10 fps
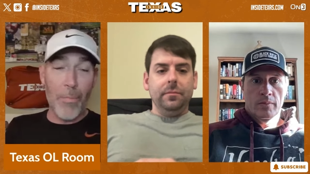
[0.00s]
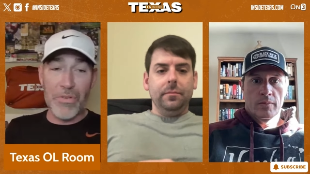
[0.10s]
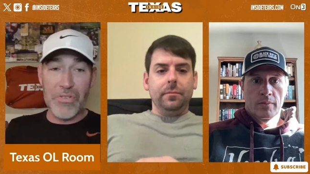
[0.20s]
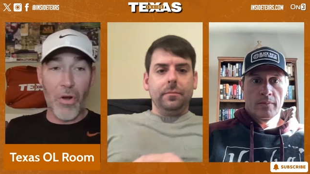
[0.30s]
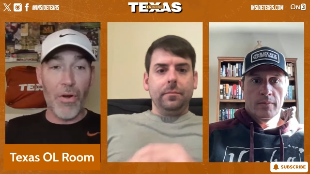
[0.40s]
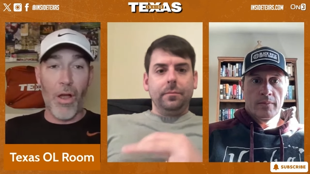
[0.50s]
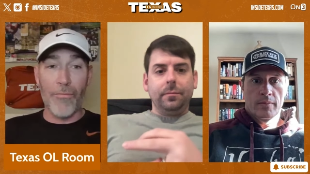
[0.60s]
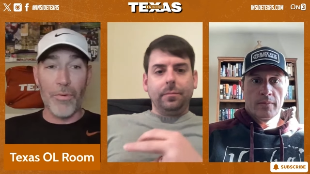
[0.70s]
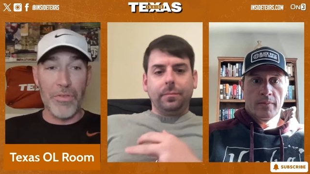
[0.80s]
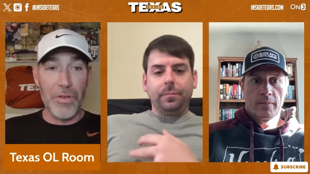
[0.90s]
Speaker 1: I'm going to start it
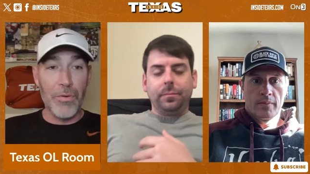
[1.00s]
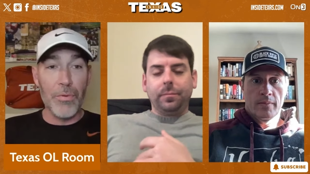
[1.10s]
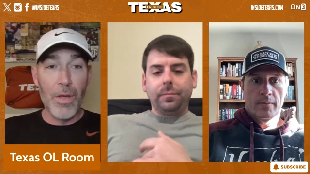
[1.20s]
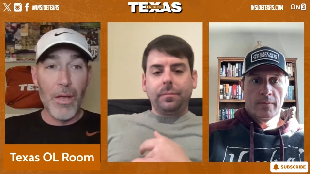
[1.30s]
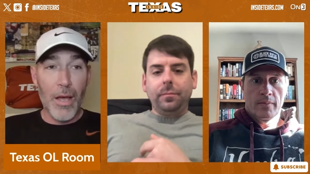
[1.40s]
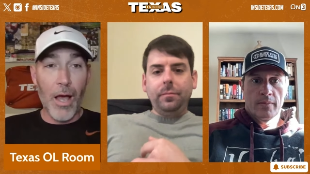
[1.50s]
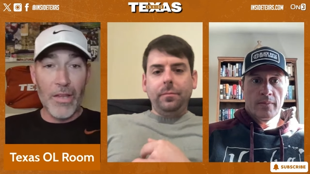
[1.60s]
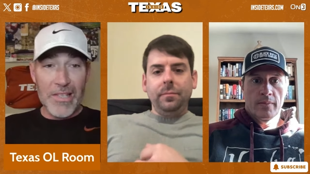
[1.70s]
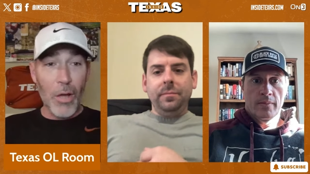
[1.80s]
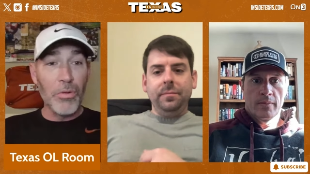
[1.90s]
off with you. Uh,
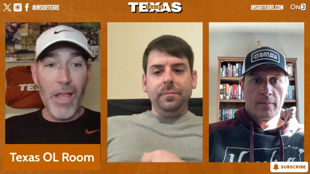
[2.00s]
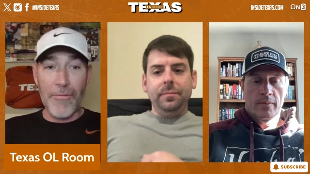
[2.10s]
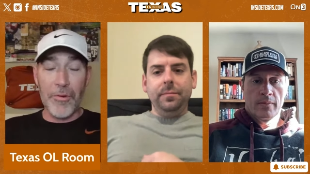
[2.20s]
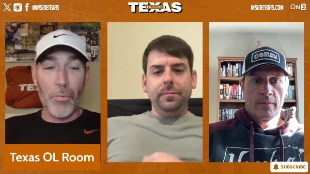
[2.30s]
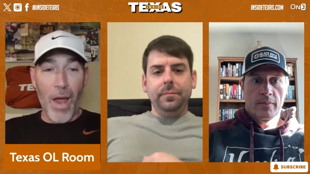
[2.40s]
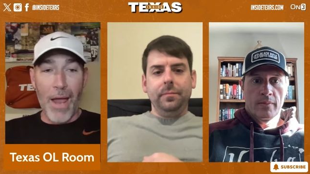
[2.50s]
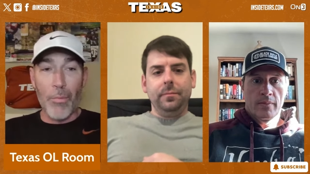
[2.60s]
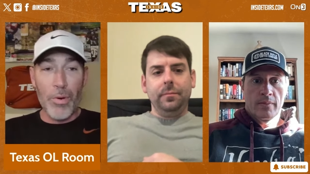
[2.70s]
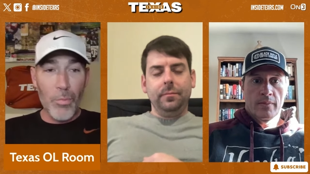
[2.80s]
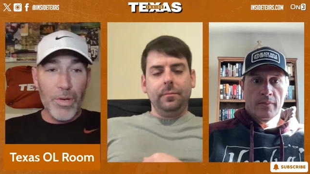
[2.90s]
let's go left or right.
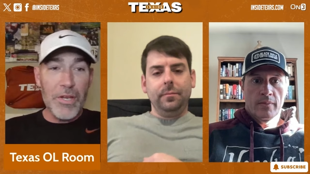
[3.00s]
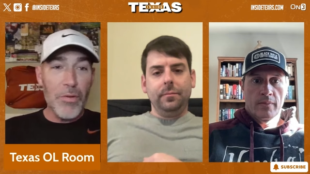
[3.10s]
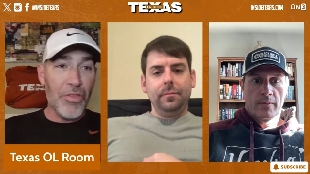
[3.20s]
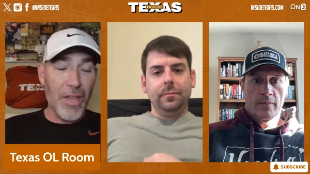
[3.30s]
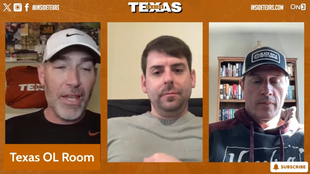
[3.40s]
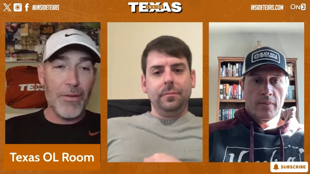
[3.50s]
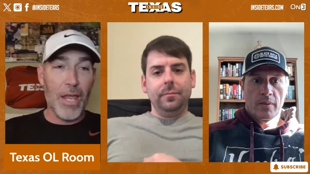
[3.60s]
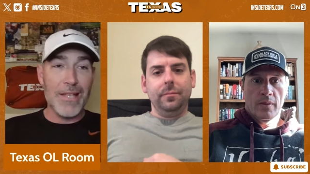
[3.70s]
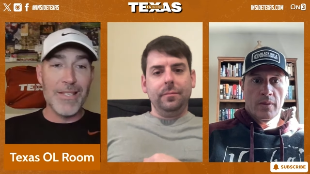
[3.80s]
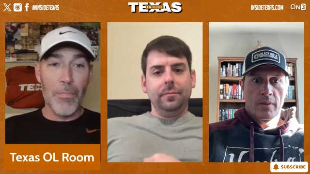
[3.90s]
What, what are you thinking
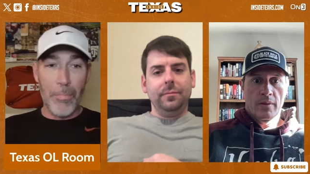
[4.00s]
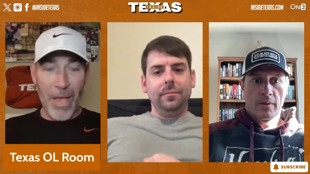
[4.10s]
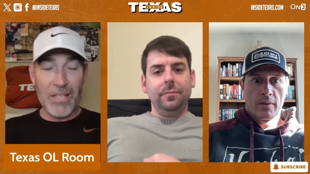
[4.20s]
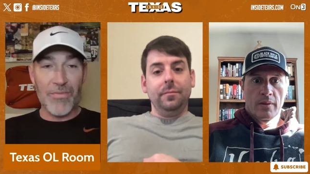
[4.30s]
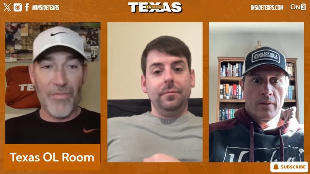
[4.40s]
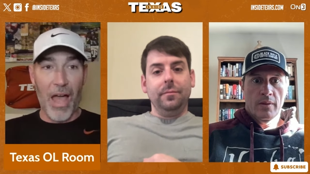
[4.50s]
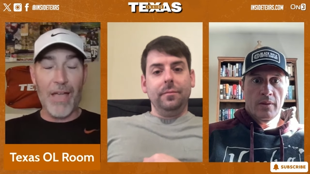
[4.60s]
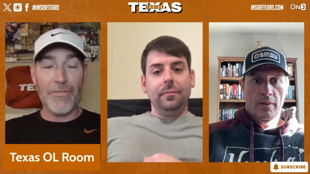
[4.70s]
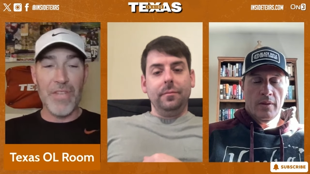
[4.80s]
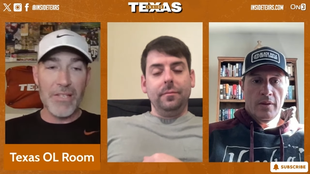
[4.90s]
is the best
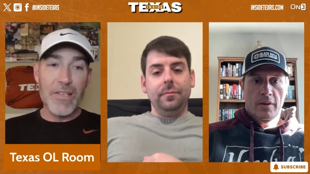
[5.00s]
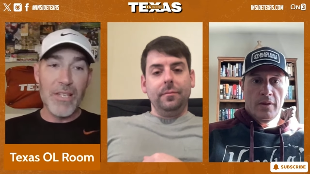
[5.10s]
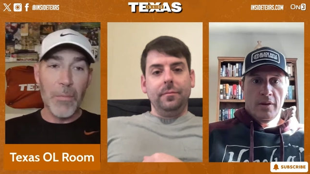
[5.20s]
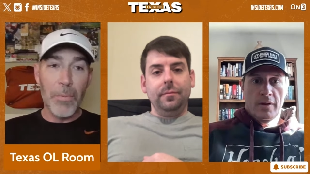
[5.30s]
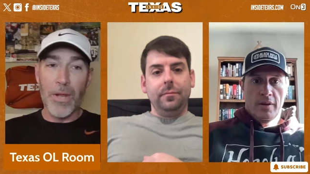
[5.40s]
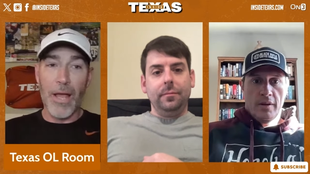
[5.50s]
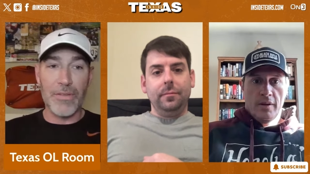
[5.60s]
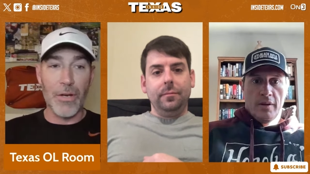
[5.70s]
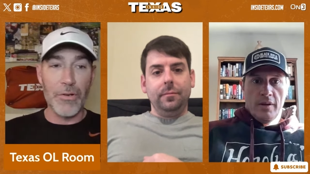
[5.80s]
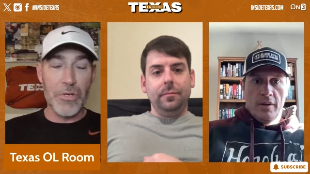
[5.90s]
five Texas can put out
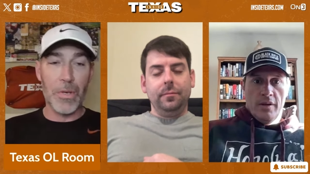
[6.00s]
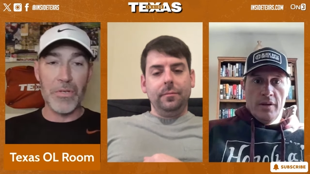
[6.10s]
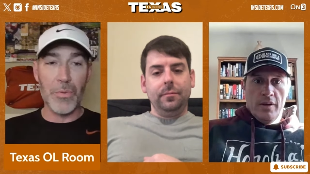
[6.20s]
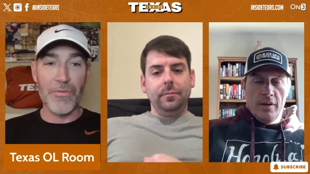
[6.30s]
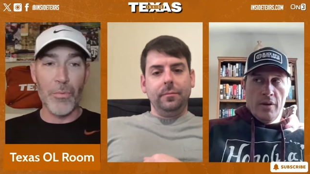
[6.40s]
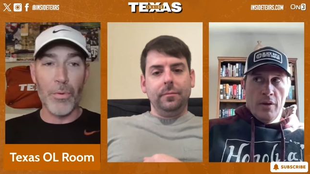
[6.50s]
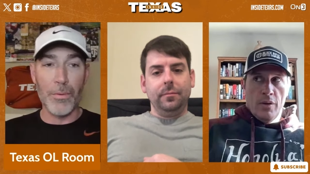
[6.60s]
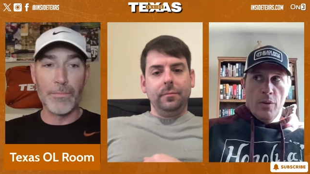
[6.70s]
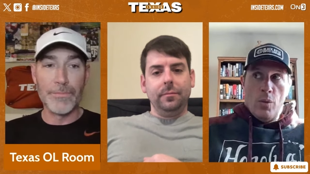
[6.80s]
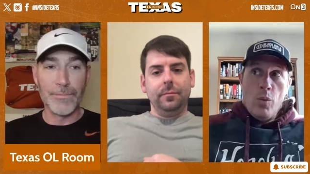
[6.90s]
there in
Speaker 2: 2024?
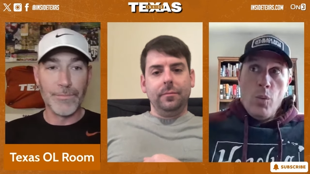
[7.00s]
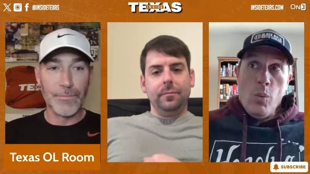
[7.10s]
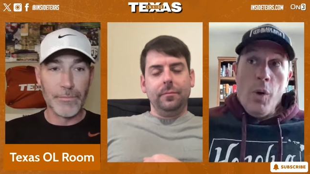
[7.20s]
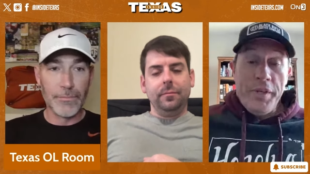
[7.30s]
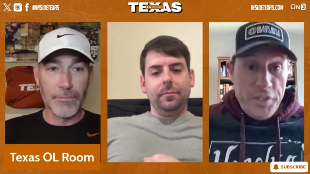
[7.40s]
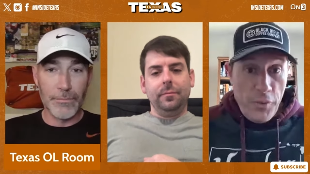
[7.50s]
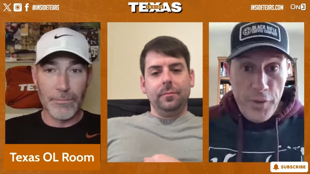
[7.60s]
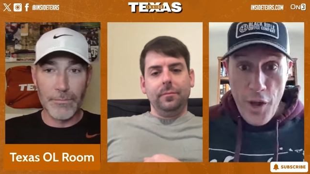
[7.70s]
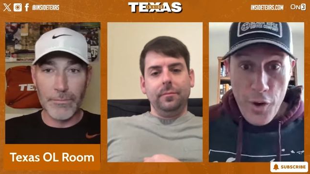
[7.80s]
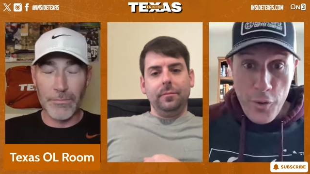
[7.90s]
Well, we
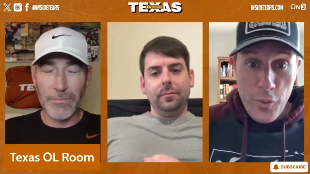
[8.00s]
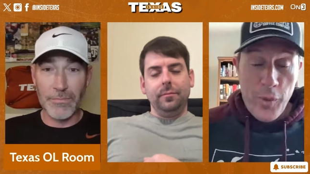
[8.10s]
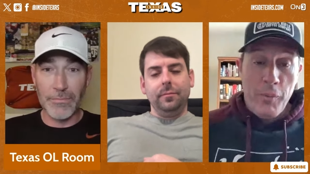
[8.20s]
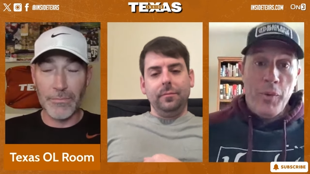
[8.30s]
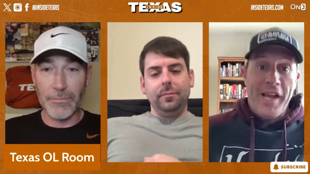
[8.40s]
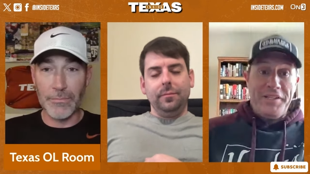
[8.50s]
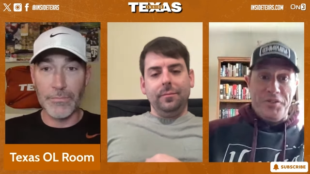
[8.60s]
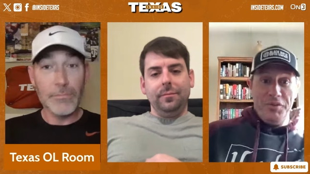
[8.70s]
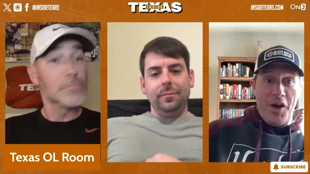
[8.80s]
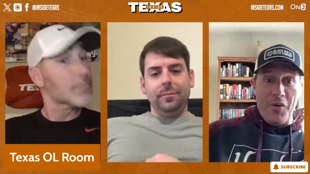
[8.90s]
don't know. What, what I
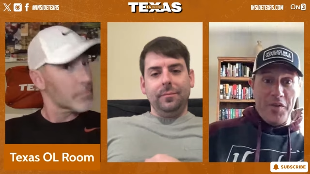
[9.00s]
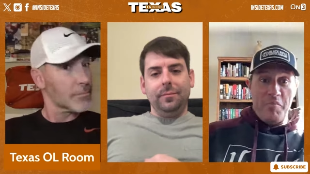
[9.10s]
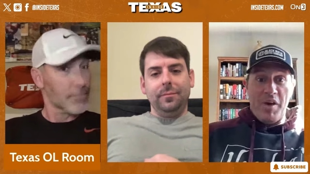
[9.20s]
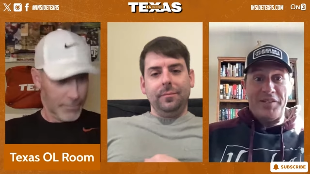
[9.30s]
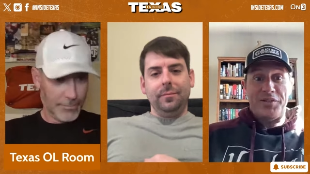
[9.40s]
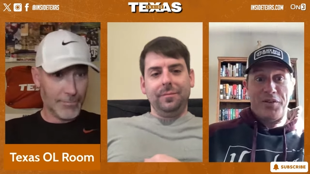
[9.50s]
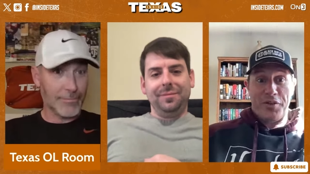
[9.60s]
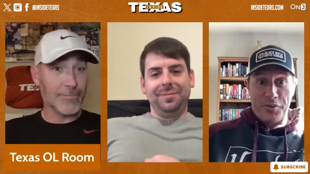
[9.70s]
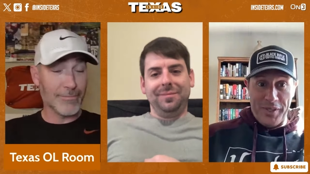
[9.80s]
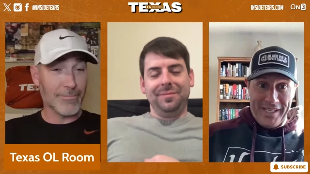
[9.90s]
do know are the
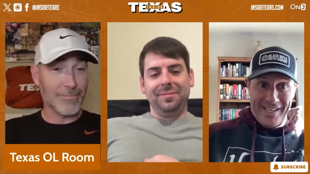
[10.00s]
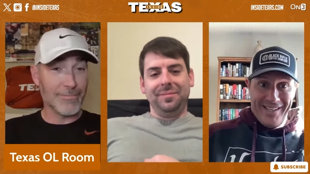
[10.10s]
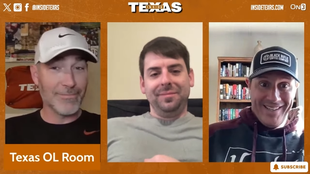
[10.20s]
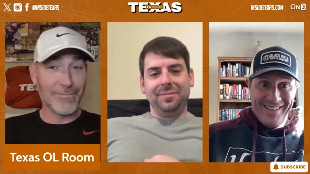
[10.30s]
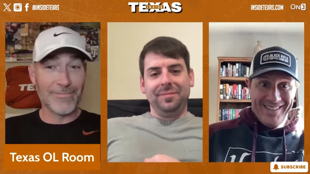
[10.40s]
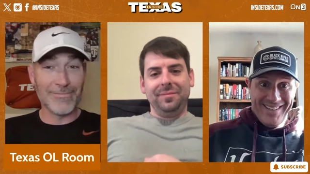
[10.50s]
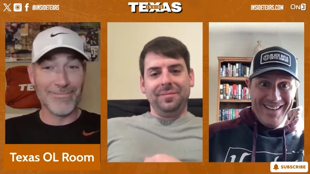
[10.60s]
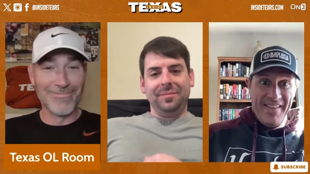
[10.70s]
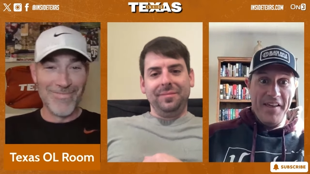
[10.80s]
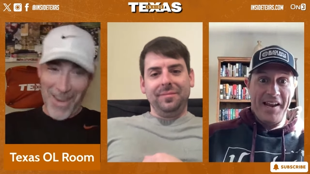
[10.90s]
best three.
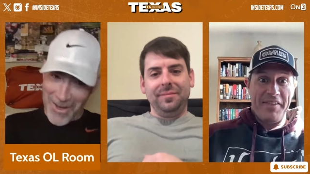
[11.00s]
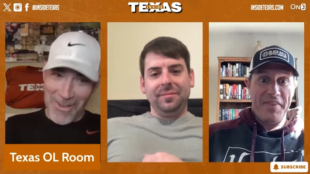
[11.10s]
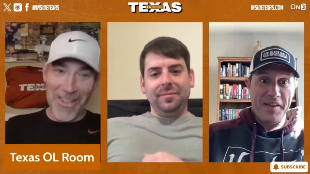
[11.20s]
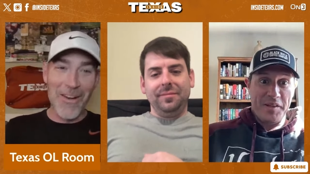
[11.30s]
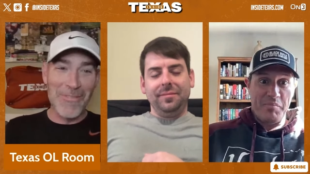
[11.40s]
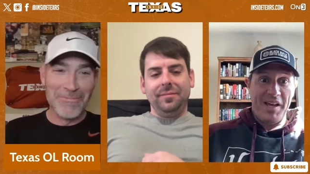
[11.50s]
And then there I think go. the